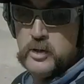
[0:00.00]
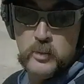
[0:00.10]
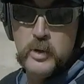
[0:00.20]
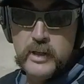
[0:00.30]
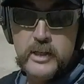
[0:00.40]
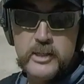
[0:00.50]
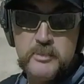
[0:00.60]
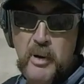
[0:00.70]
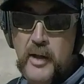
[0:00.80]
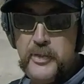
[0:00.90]
in a really good
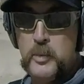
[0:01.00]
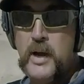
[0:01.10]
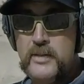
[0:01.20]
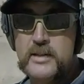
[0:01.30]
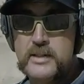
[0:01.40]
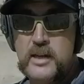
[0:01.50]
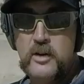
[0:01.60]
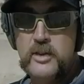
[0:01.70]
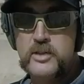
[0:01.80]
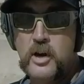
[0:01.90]
spot. They're right in the center
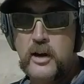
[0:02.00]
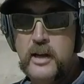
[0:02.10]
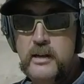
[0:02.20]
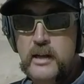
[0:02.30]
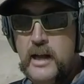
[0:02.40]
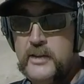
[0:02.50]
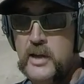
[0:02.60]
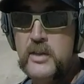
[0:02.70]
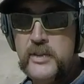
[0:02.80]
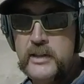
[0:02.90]
of the target. And the
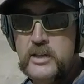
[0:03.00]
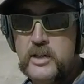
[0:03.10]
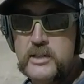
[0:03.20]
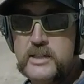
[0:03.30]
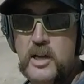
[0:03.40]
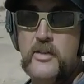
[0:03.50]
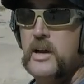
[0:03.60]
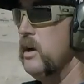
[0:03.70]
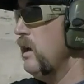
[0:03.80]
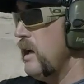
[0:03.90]
other thing that you could see on
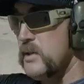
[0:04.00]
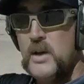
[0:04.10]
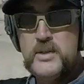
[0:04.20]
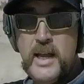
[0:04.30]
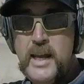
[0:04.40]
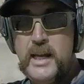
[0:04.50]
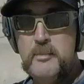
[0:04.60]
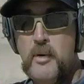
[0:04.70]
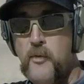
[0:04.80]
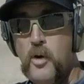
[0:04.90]
there is I was hitting it
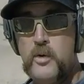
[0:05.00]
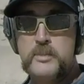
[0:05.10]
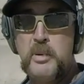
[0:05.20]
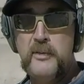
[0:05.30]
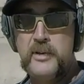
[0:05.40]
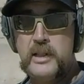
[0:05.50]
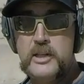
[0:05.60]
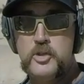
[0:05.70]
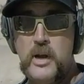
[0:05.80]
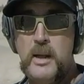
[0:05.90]
before it was perfectly
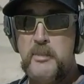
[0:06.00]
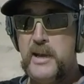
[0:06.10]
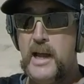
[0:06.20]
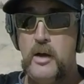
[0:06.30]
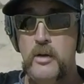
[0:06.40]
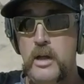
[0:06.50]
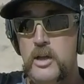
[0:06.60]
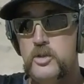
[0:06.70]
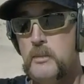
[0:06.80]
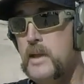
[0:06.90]
straight up and down.
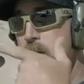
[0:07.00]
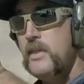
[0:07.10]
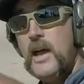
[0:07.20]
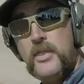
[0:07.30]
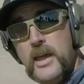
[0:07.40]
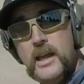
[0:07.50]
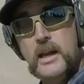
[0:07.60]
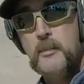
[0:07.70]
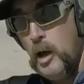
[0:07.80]
So I'm hitting that thing and I'm